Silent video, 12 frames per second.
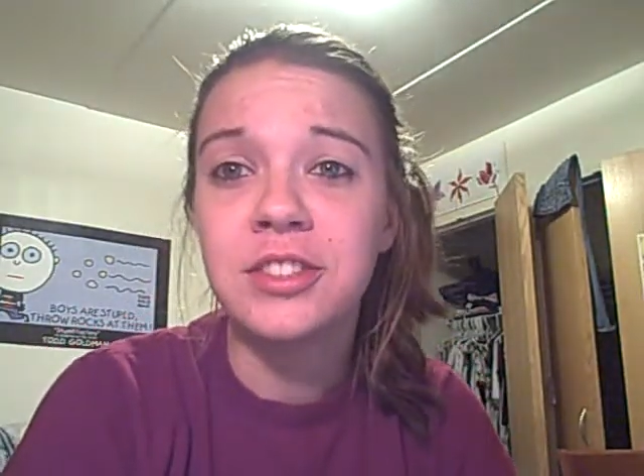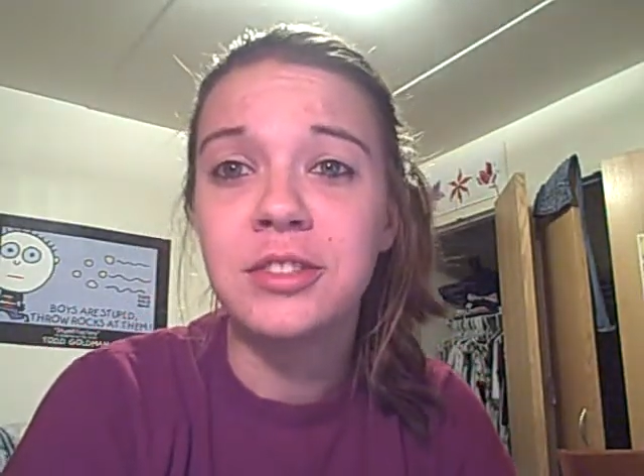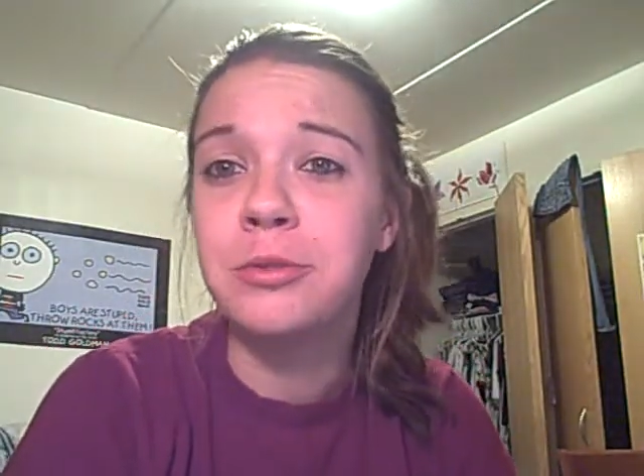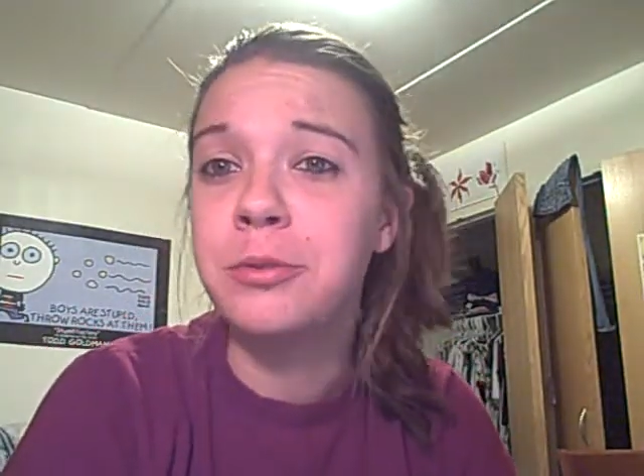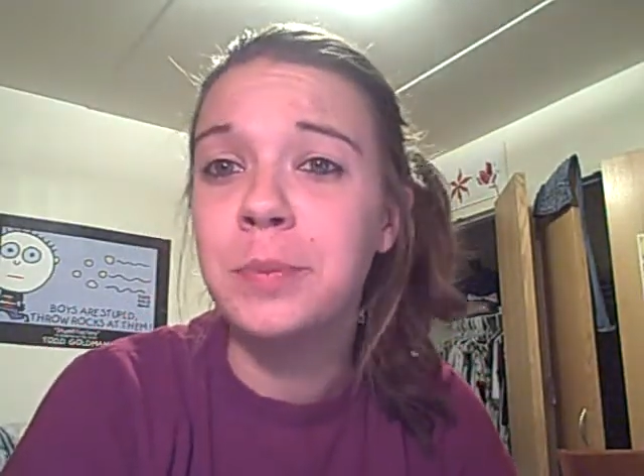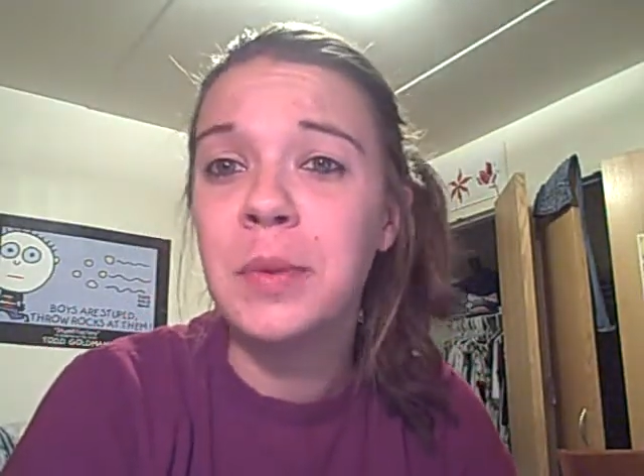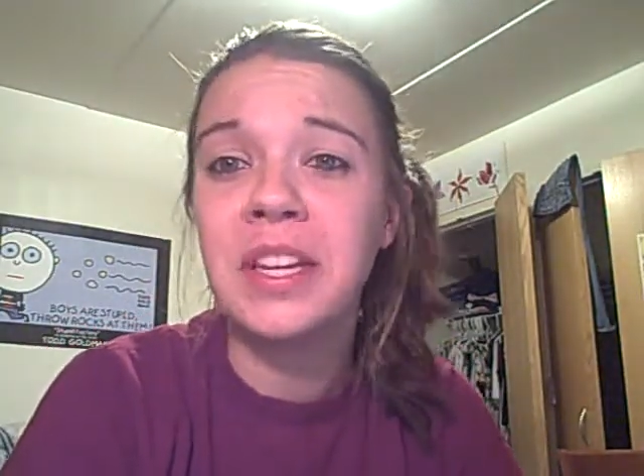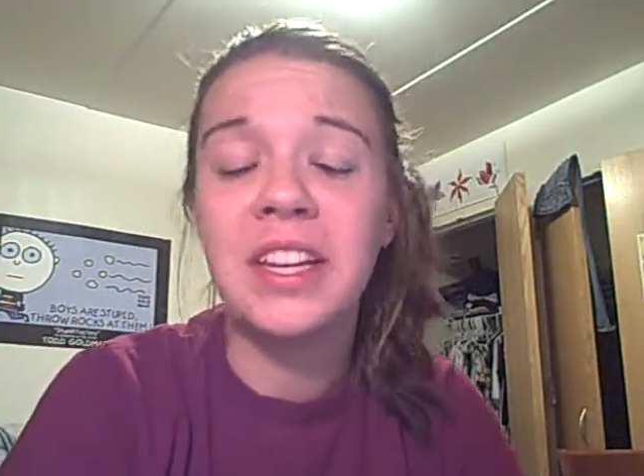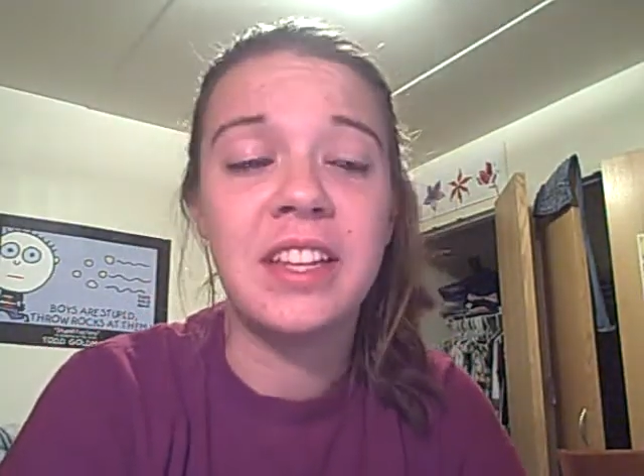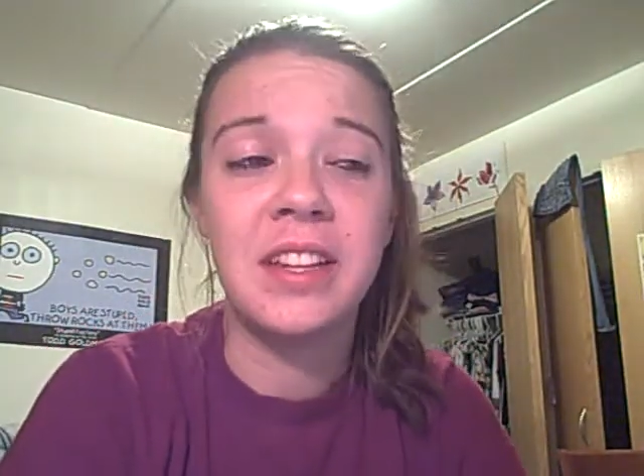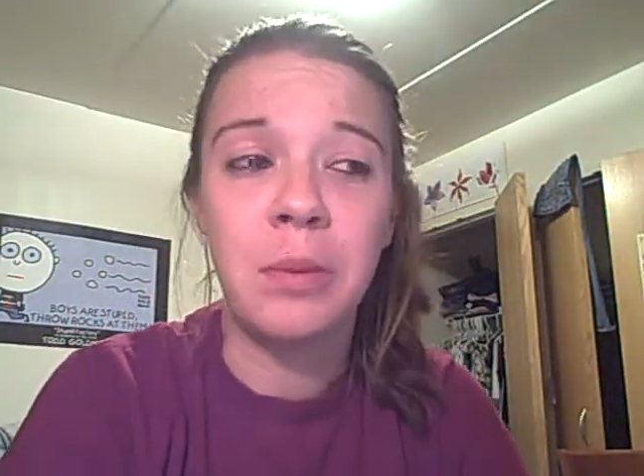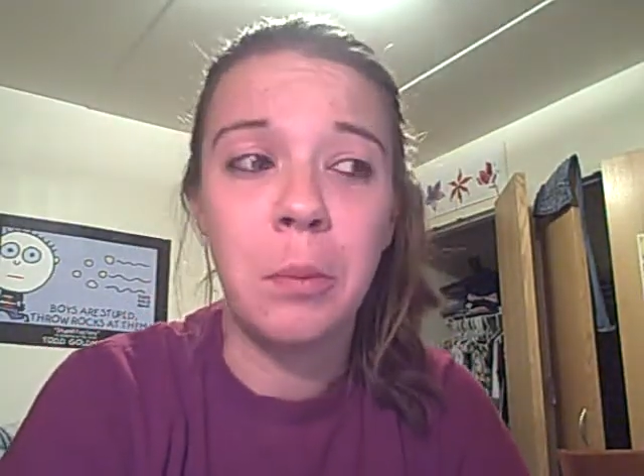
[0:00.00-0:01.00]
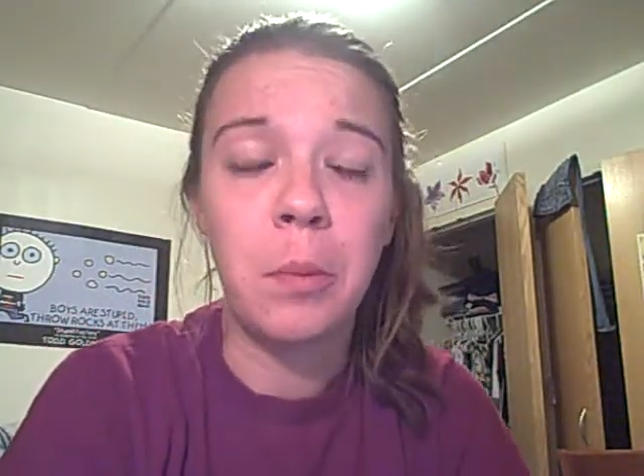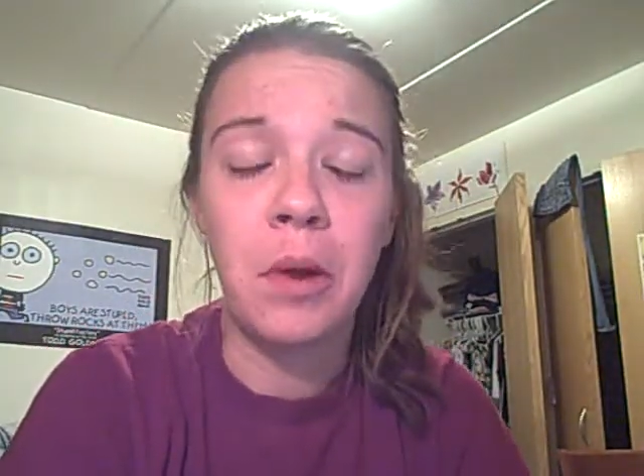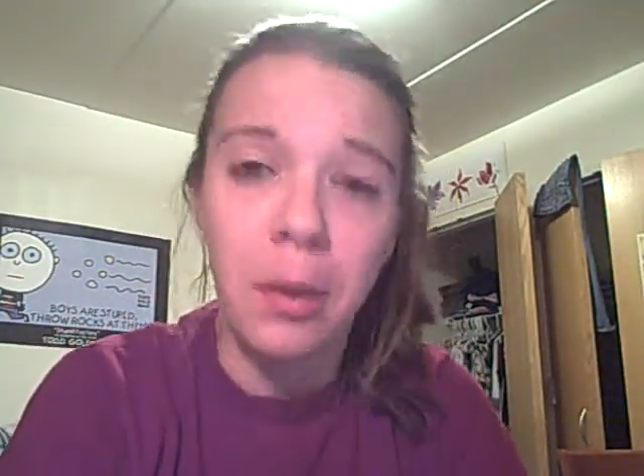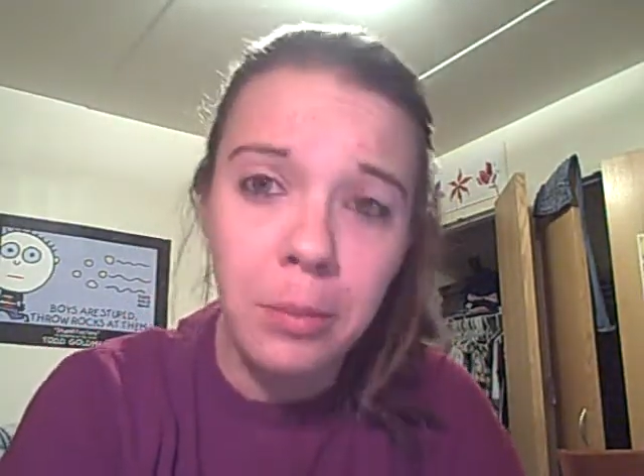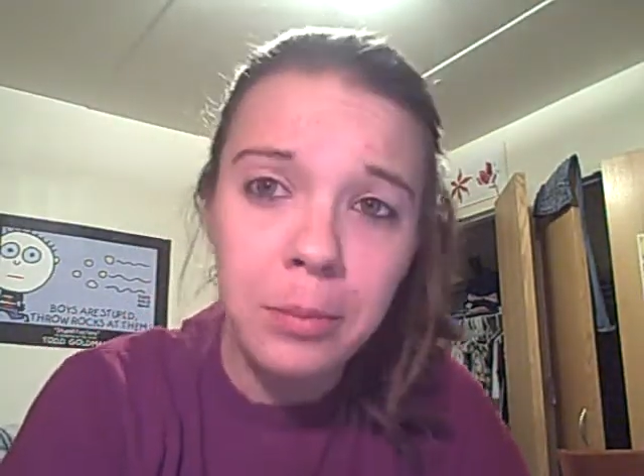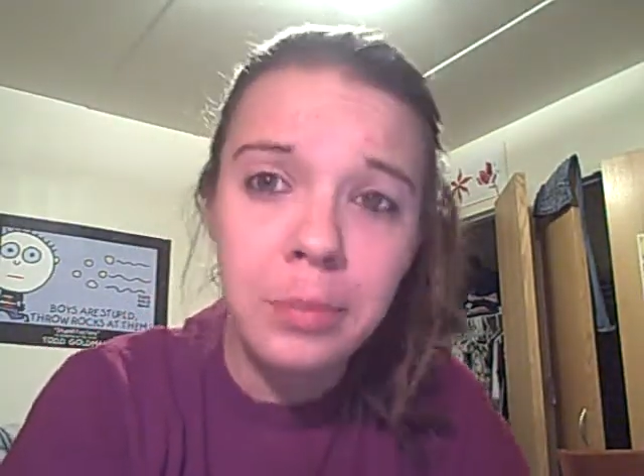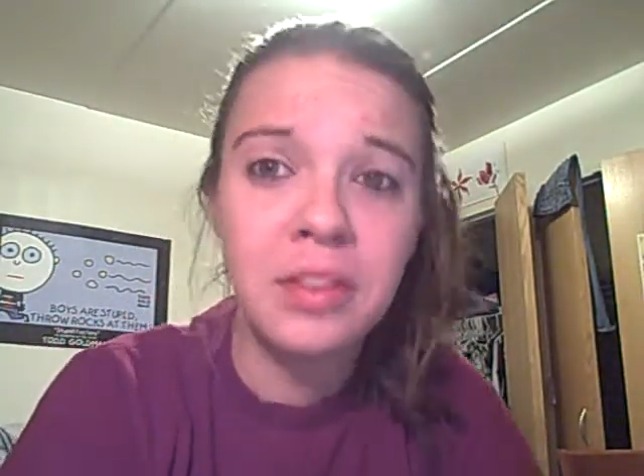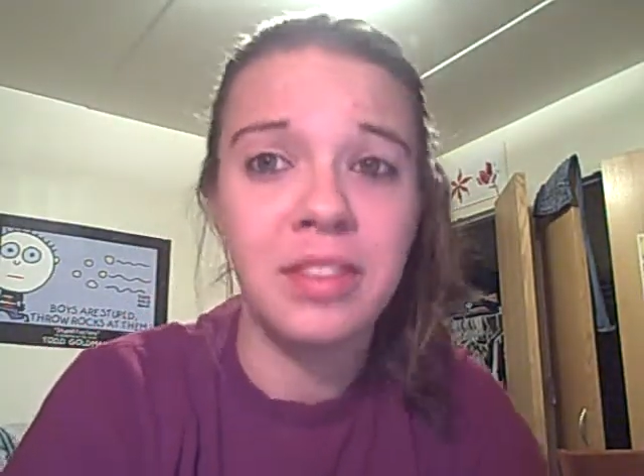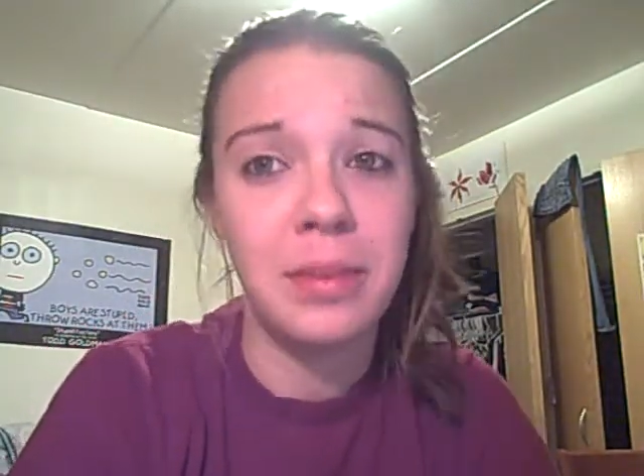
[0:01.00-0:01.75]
to being in probably